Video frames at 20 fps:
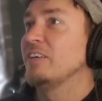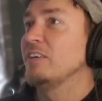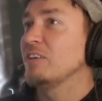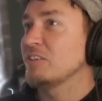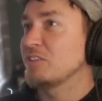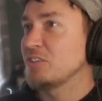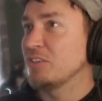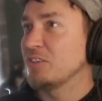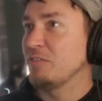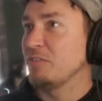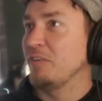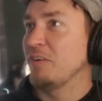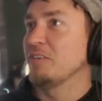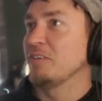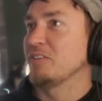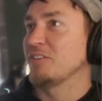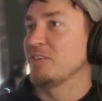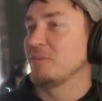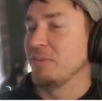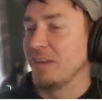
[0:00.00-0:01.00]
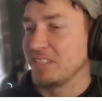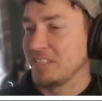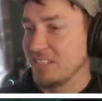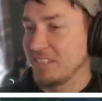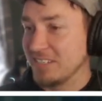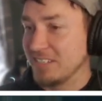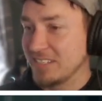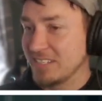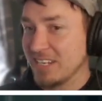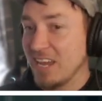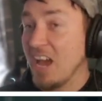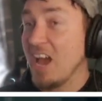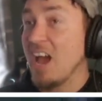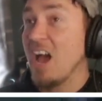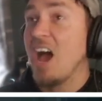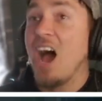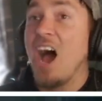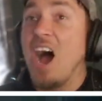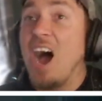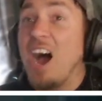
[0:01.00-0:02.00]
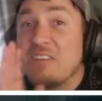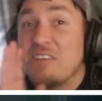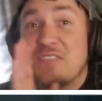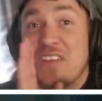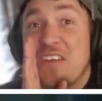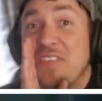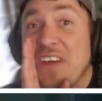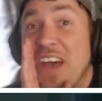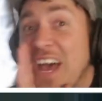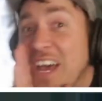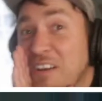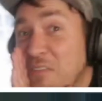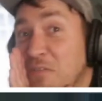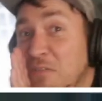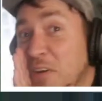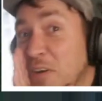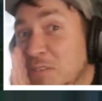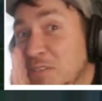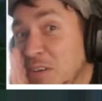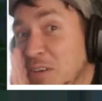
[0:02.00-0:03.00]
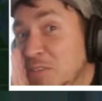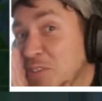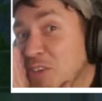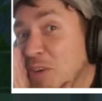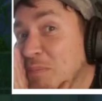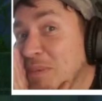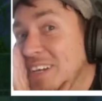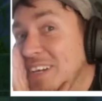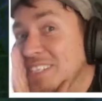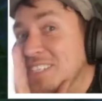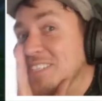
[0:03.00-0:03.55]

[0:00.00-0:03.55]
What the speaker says: You lost your Photoshop license. I've never had a Photoshop